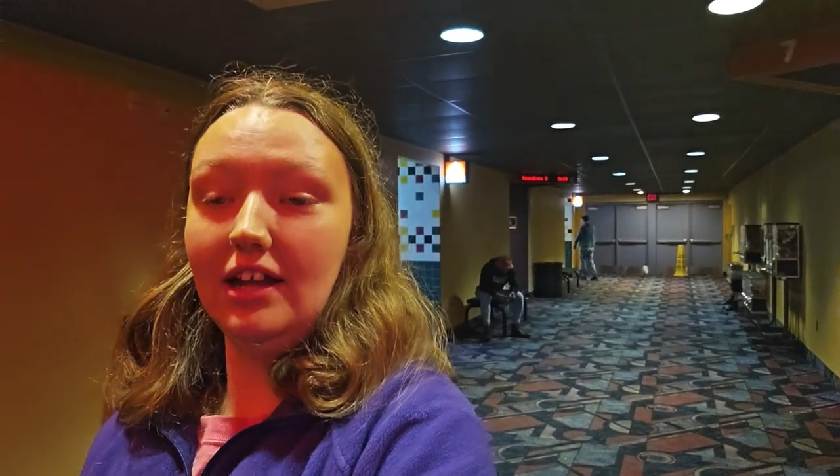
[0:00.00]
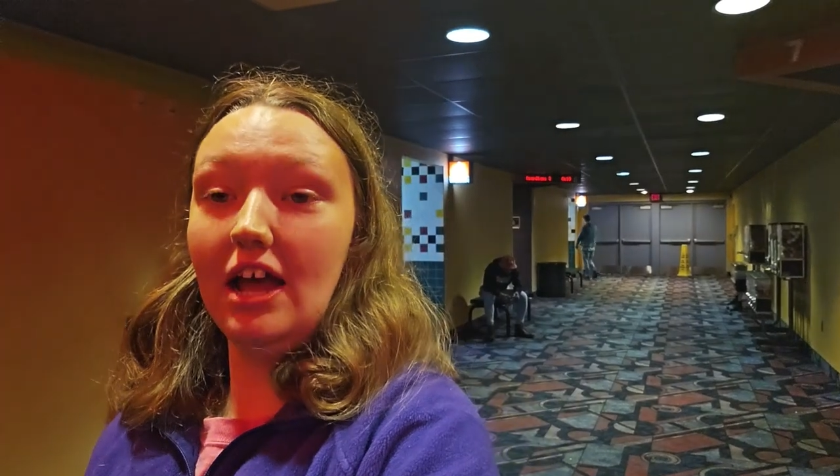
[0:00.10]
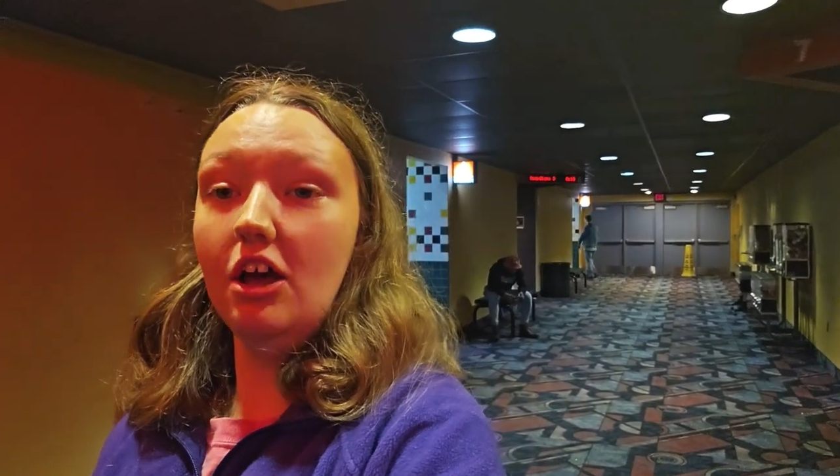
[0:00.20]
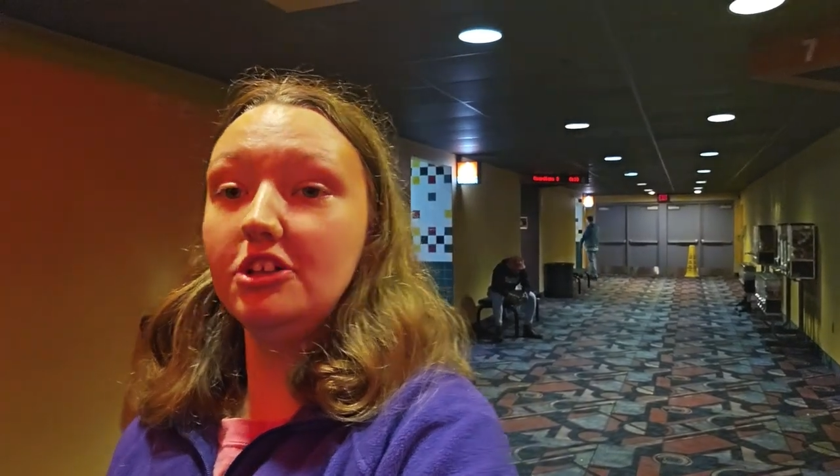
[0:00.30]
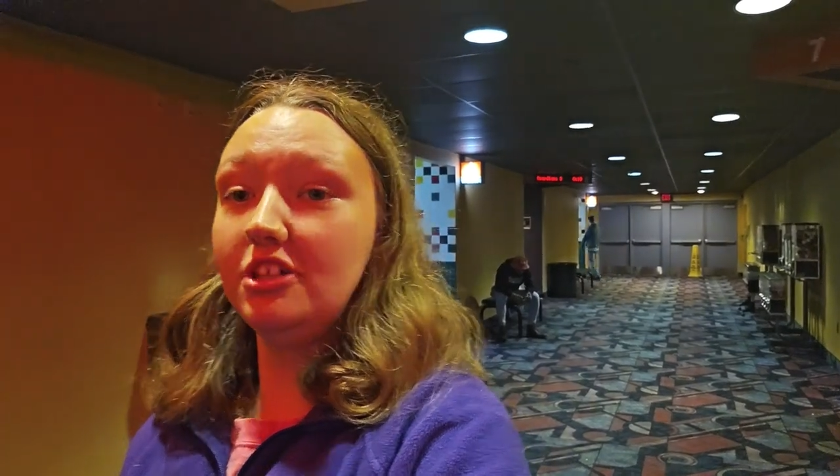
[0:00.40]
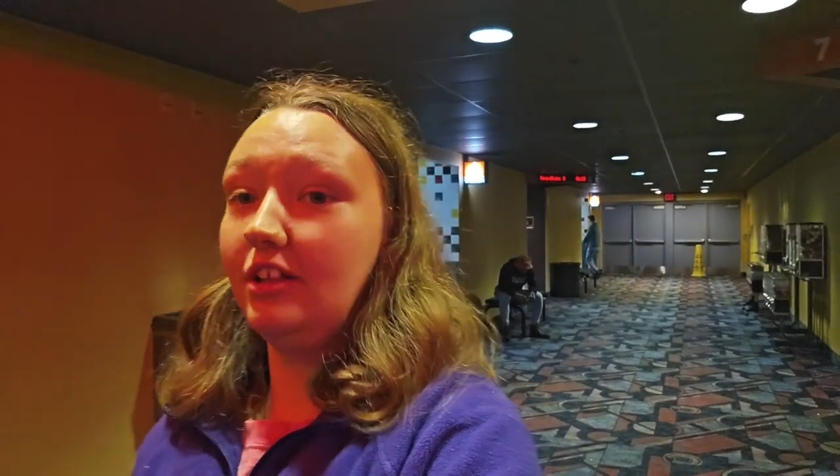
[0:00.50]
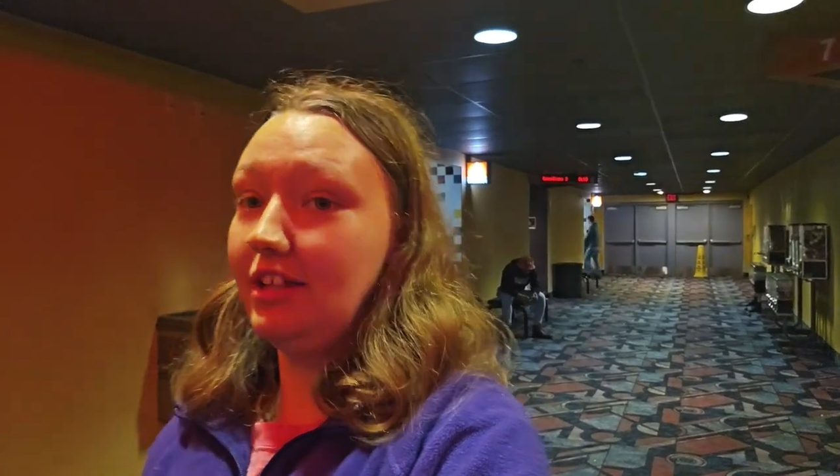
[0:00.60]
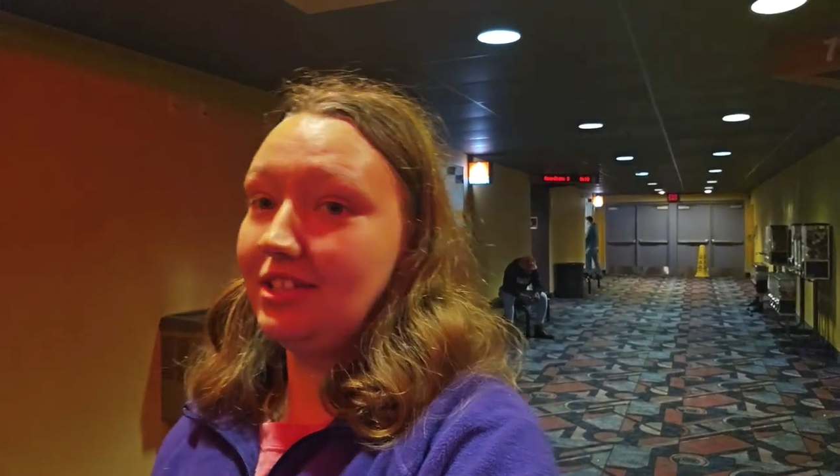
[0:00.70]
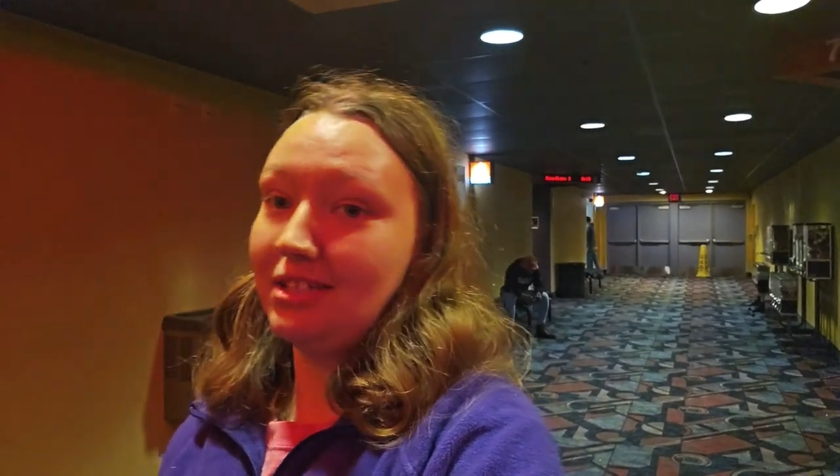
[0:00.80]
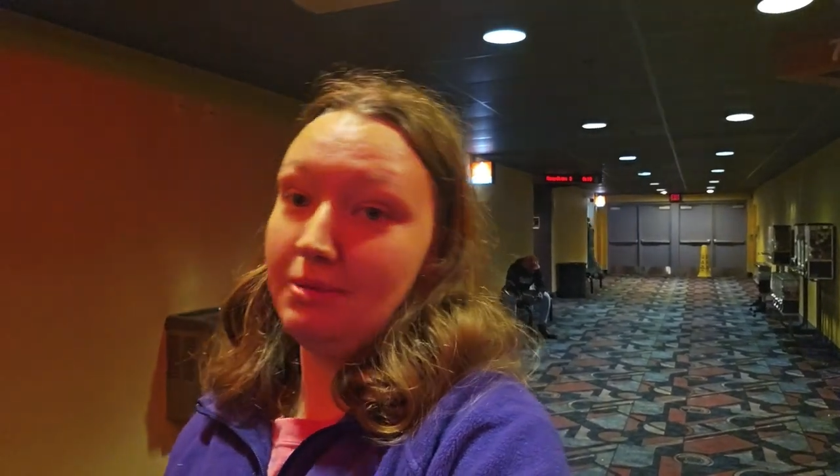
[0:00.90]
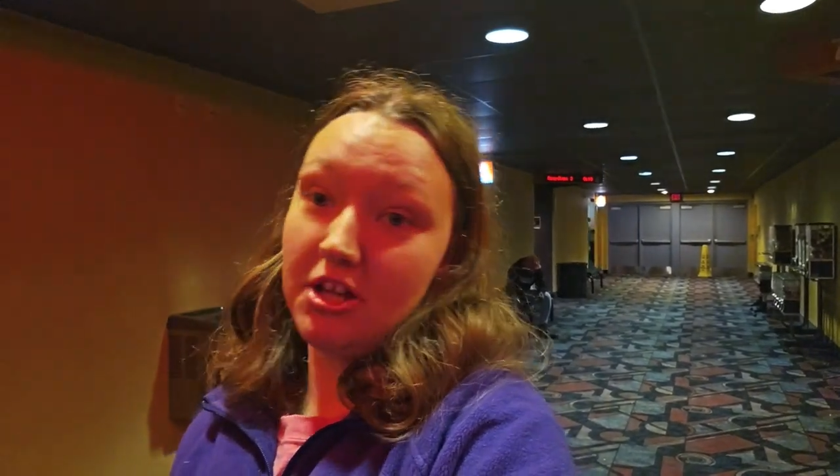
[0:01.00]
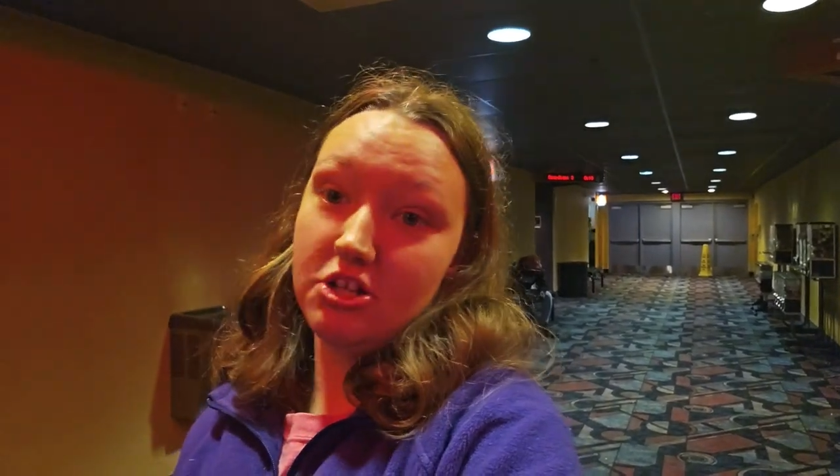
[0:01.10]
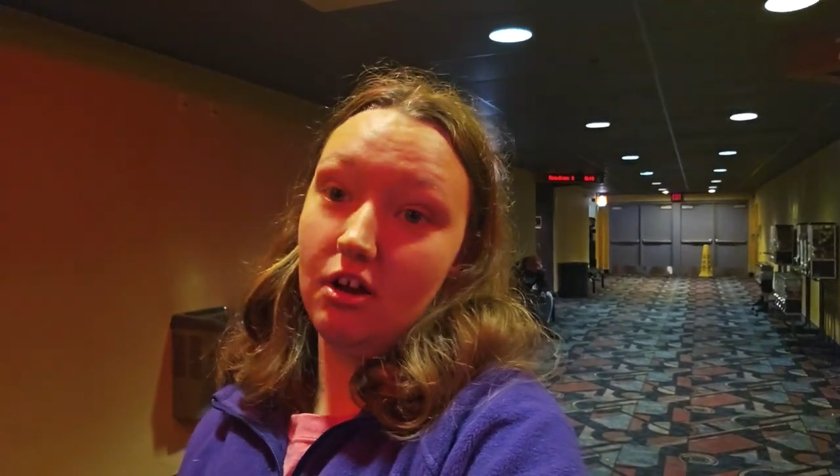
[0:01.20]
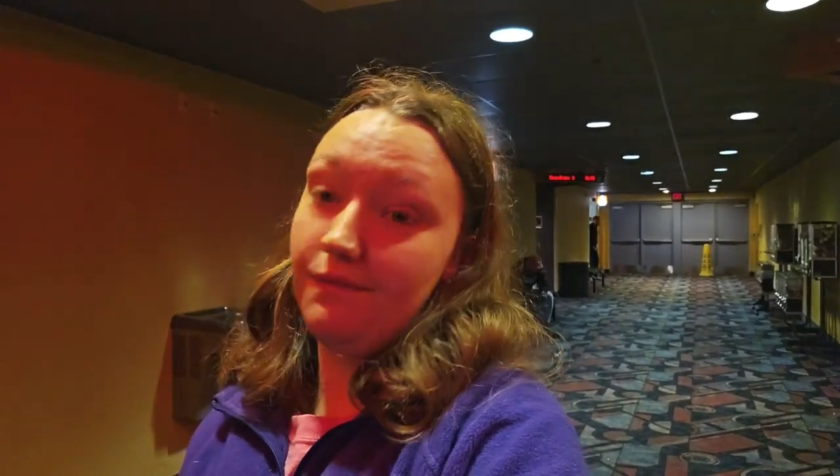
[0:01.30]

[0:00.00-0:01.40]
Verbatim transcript: I also like the special